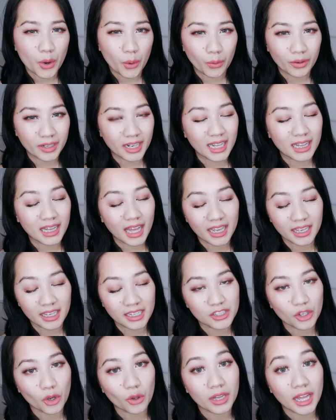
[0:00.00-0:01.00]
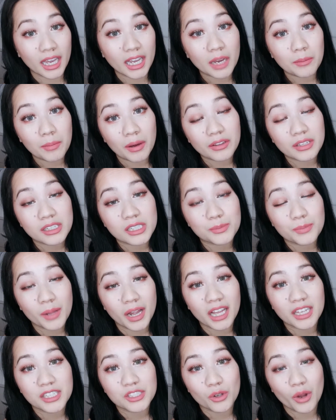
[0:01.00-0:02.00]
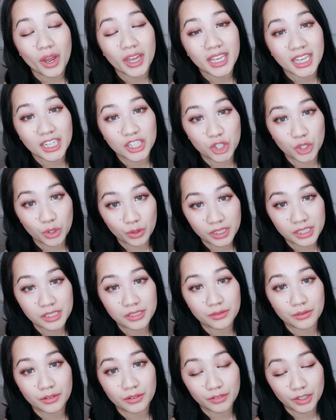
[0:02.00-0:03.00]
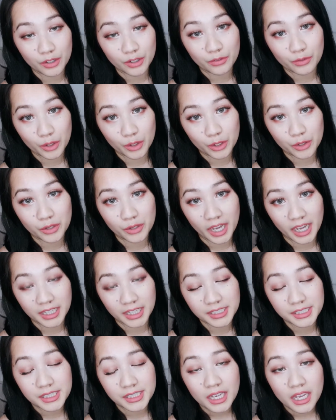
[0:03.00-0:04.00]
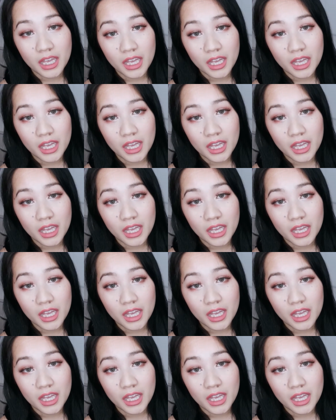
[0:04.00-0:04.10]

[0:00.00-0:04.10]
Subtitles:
what I like and don't like about this palette, so I can do this review for you guys.